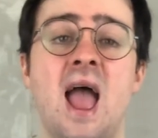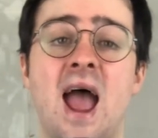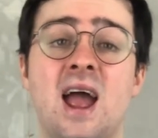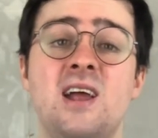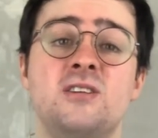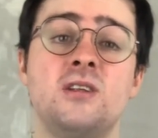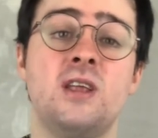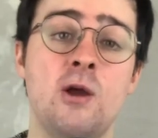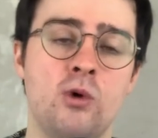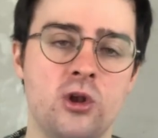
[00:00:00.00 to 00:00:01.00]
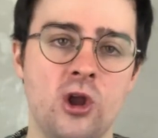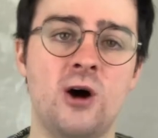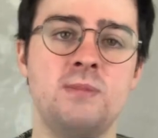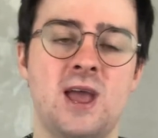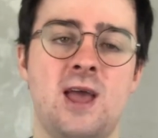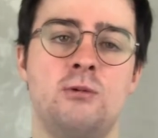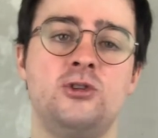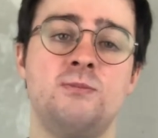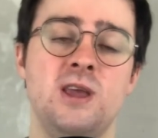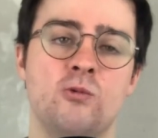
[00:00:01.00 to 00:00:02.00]
and they would not be able
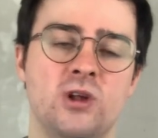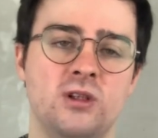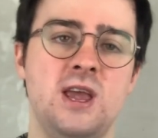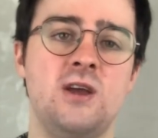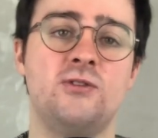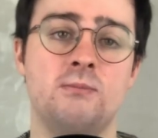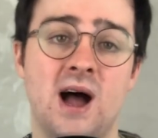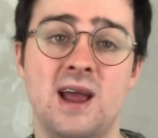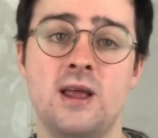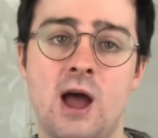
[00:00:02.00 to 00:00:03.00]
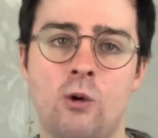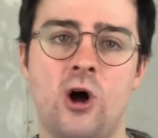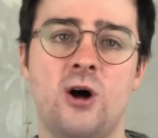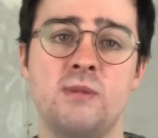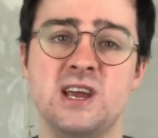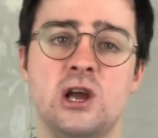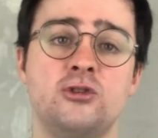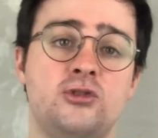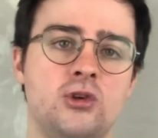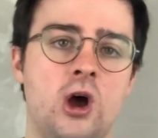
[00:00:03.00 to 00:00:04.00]
to be relieved by their army,
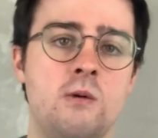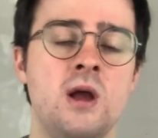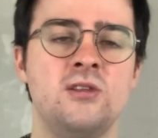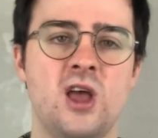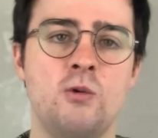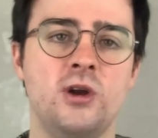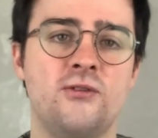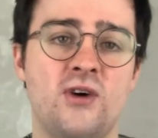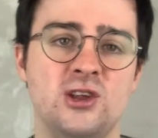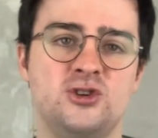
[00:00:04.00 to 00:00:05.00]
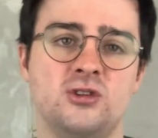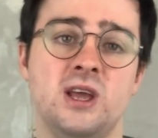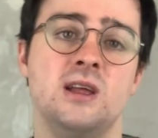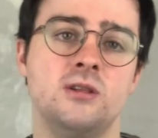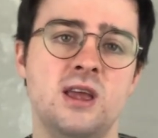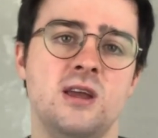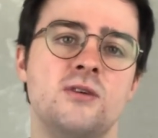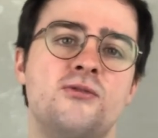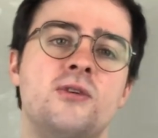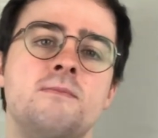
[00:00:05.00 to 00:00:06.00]
so they would eventually leave.